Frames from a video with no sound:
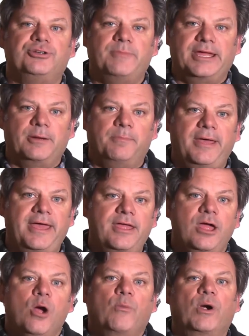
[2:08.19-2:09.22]
in Jamaica
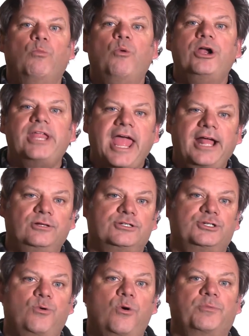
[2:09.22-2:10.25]
Bay, where one angler
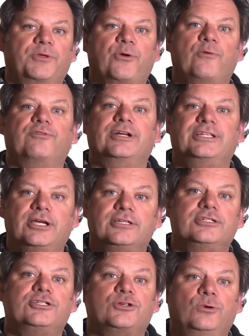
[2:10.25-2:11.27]
scored with over a
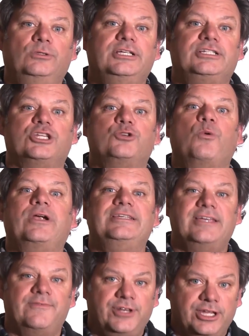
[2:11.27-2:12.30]
dozen schoolies to
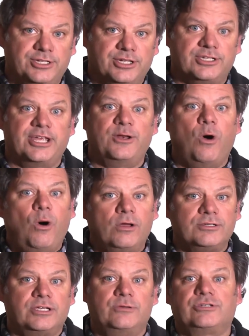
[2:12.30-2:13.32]
27 inches, and
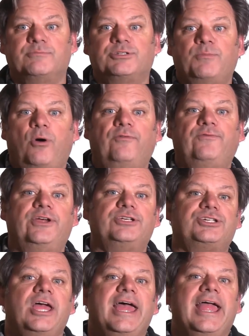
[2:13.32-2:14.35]
also some small
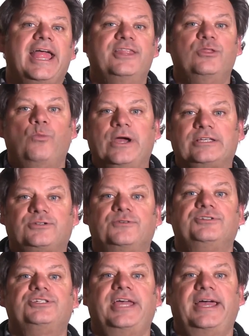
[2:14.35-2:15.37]
fish in the
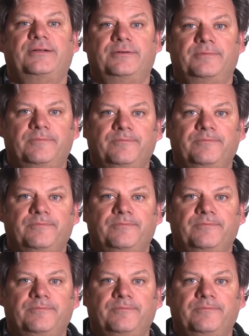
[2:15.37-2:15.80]
Western Sound.